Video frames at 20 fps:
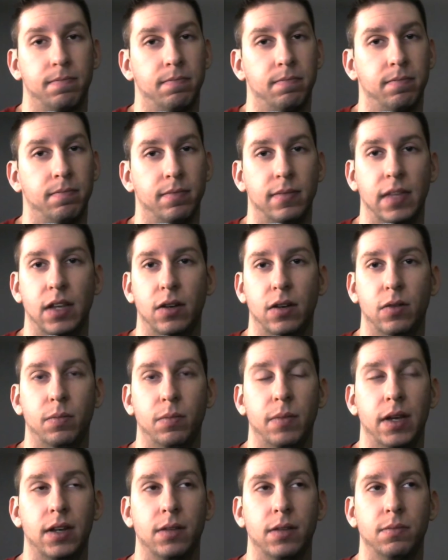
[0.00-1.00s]

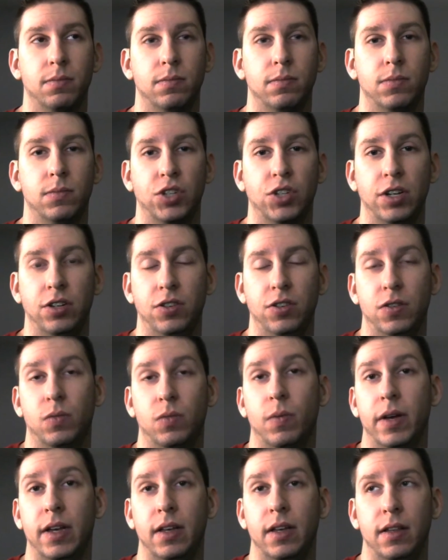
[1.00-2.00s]
make him change his
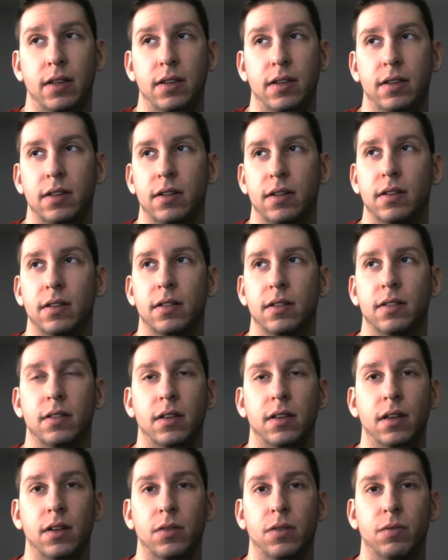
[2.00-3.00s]
ways and,
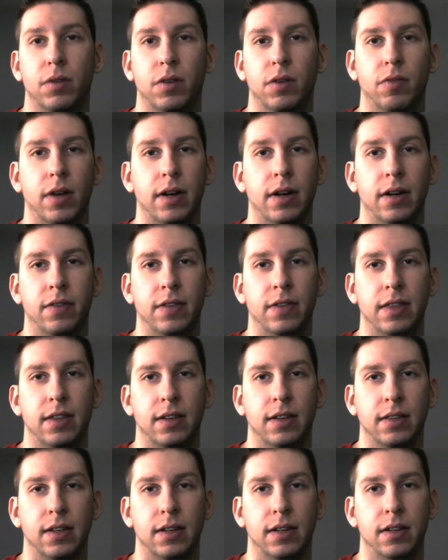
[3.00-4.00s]
regret everything
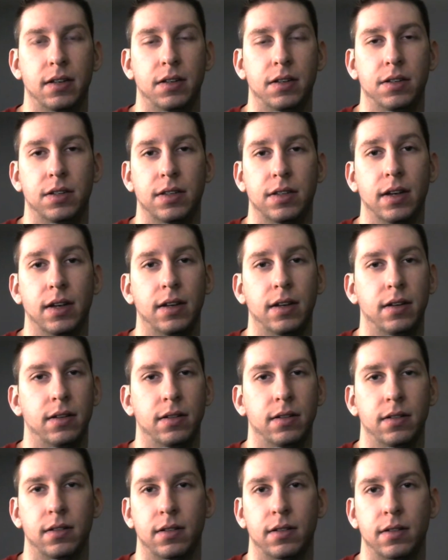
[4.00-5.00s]
that he's done,
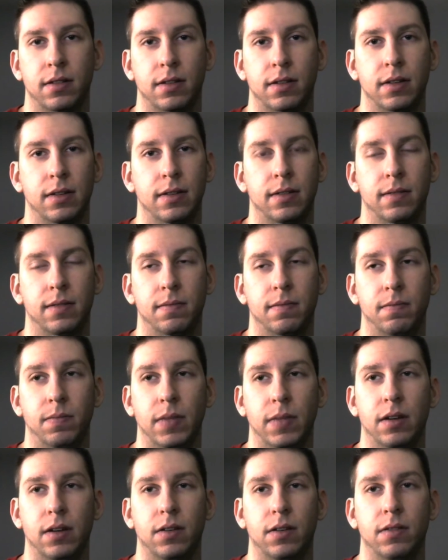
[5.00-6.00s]

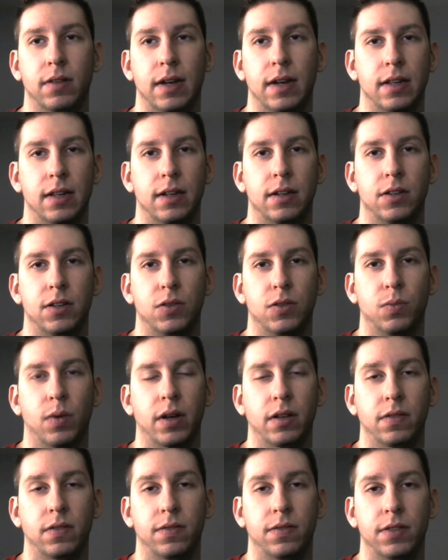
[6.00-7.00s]
now that his
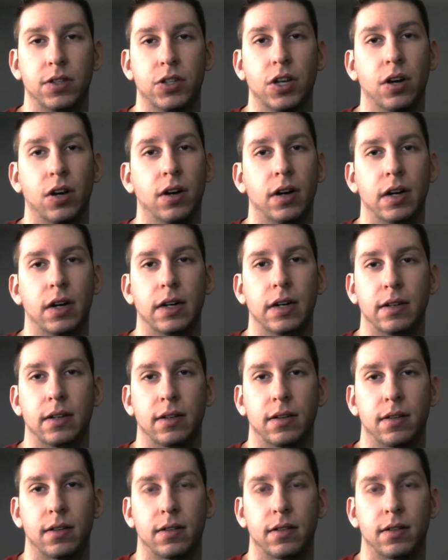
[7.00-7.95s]
wife is gone and